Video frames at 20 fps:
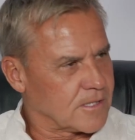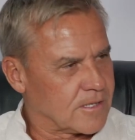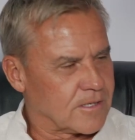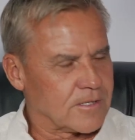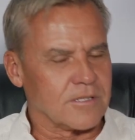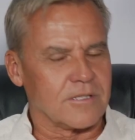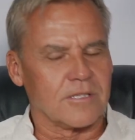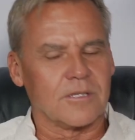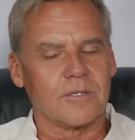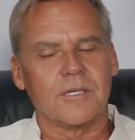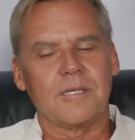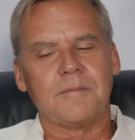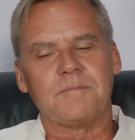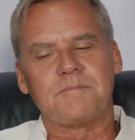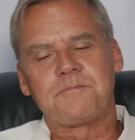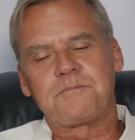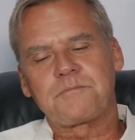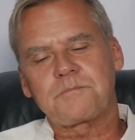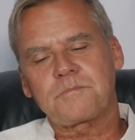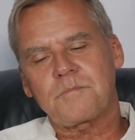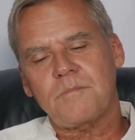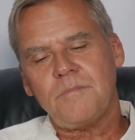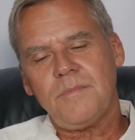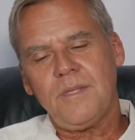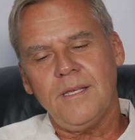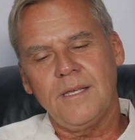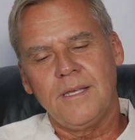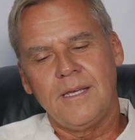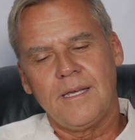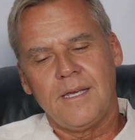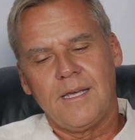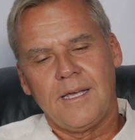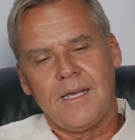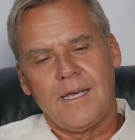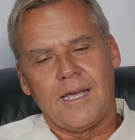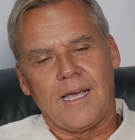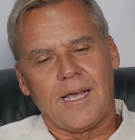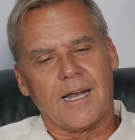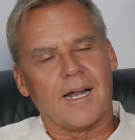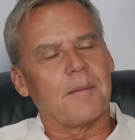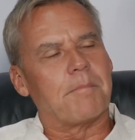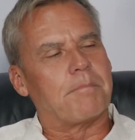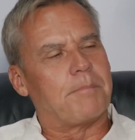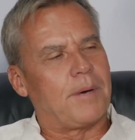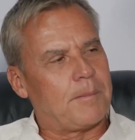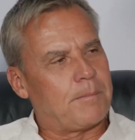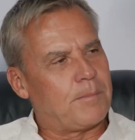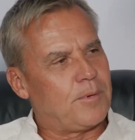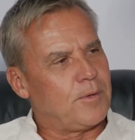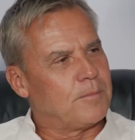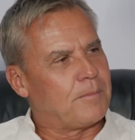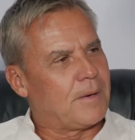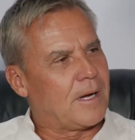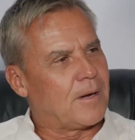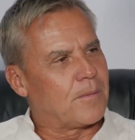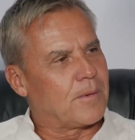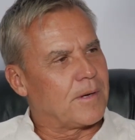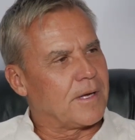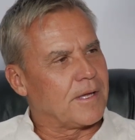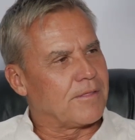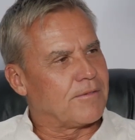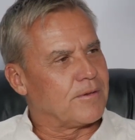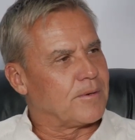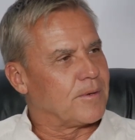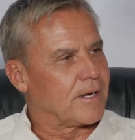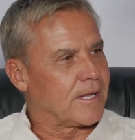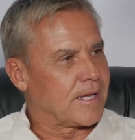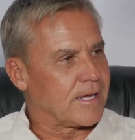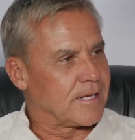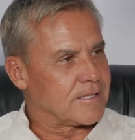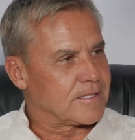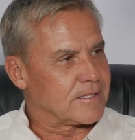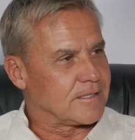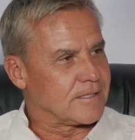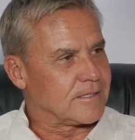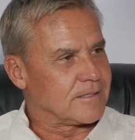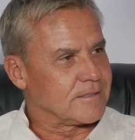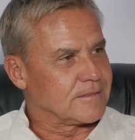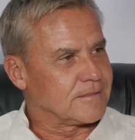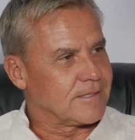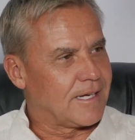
tone to it. And I bumbled my way through an answer.